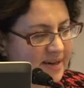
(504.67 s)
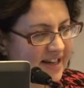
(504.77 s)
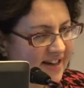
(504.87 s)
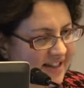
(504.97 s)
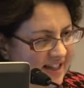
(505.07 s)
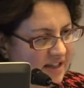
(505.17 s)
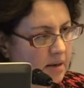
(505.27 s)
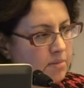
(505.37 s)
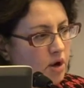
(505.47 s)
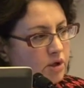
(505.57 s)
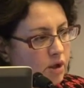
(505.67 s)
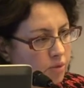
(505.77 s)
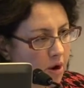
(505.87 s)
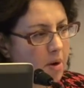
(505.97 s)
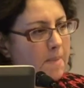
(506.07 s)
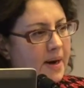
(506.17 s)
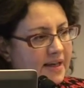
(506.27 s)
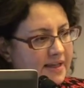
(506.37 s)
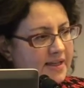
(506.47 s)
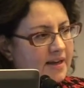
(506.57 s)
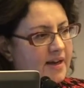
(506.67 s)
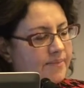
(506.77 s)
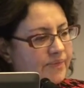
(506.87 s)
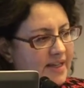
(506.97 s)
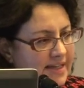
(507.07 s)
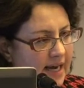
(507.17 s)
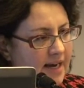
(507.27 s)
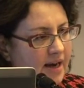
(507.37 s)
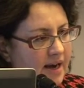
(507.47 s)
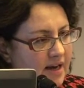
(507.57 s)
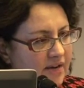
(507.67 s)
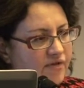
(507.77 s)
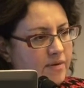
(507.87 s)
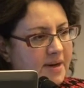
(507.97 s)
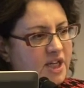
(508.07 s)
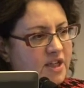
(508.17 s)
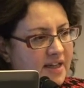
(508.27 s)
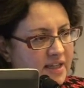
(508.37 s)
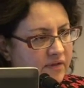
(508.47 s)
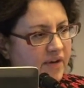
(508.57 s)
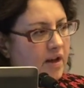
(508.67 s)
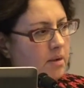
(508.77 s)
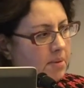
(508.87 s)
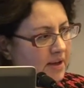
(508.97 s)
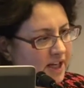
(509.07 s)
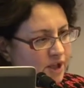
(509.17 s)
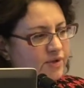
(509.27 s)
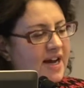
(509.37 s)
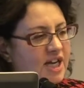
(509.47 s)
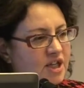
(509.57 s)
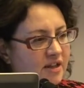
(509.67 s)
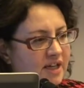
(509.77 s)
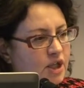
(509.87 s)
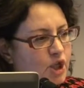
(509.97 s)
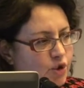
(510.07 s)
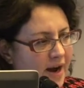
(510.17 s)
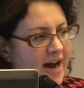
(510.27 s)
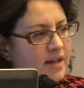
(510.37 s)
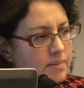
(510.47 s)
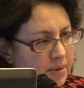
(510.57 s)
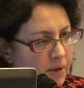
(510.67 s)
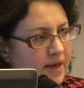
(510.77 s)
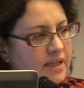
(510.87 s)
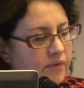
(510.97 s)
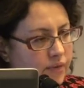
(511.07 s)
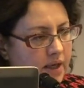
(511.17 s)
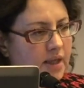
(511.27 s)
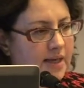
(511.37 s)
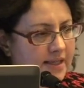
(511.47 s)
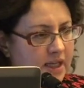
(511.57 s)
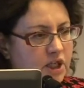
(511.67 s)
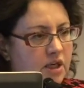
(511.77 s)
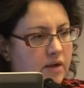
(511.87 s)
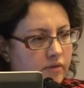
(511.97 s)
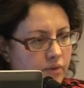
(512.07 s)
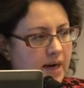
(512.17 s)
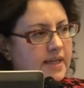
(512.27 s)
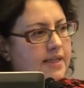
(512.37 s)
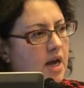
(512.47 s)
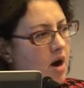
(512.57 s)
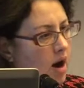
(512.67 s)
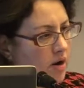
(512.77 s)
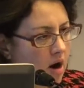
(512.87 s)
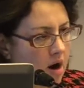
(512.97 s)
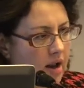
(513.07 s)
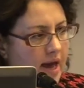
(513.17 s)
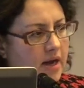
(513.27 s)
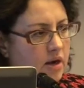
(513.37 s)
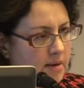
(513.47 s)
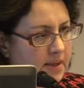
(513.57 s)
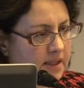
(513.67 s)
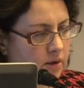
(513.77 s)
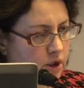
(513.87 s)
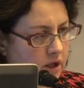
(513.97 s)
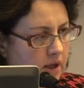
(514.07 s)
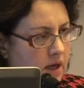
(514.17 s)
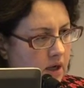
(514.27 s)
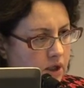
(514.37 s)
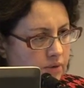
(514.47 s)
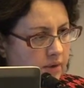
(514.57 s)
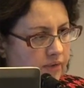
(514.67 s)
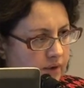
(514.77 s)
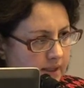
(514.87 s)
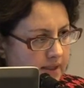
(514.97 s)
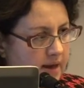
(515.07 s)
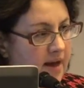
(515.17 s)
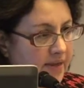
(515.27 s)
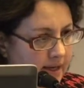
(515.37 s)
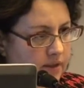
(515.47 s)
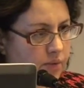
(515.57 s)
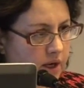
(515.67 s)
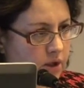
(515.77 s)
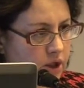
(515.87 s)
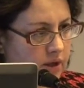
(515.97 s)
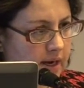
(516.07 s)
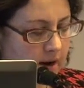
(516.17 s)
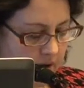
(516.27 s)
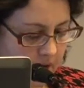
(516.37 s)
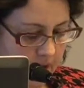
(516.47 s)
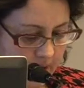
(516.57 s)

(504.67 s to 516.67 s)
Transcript: does is the most robust data and information that's available internationally to track the progressive realization of rights on all economic, social, and cultural fronts. That's why you should care.